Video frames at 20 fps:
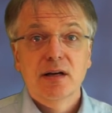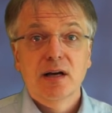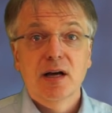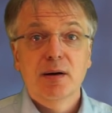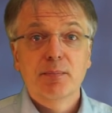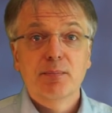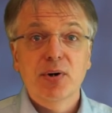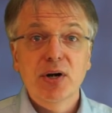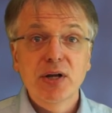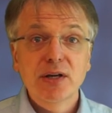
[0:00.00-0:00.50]

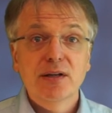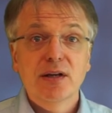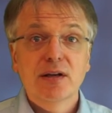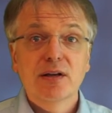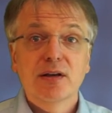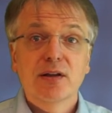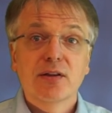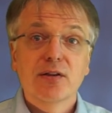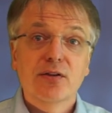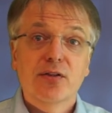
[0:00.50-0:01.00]
And
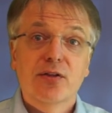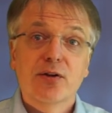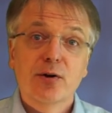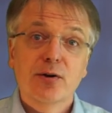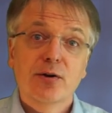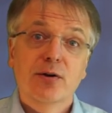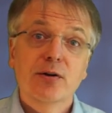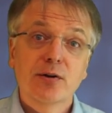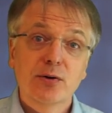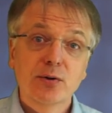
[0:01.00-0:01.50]
breaking
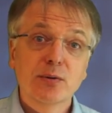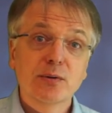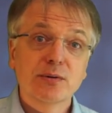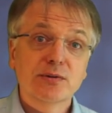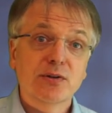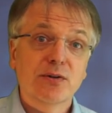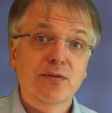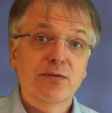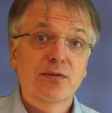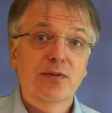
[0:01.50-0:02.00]
the
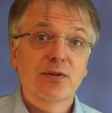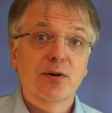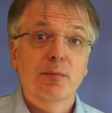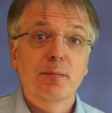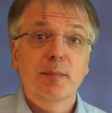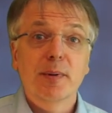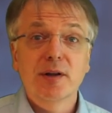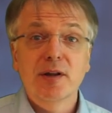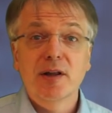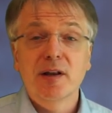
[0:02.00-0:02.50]
rules of
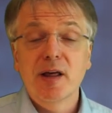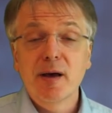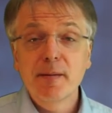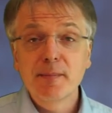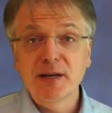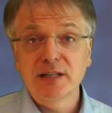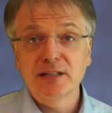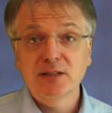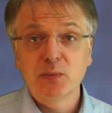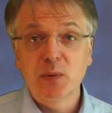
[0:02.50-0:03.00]

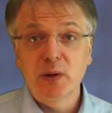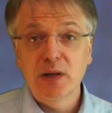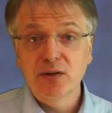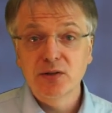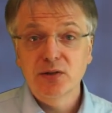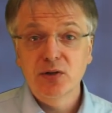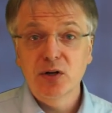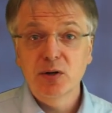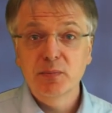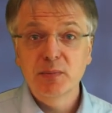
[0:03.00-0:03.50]
thermodynamics will in
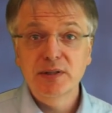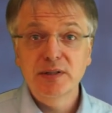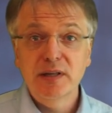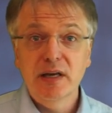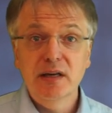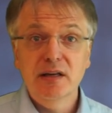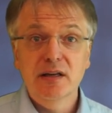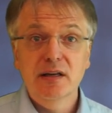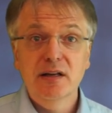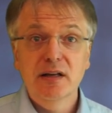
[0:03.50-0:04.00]
turn be
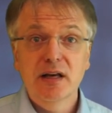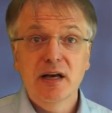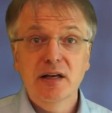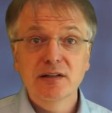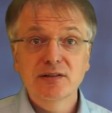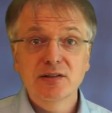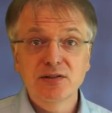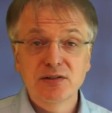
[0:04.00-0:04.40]
taken as a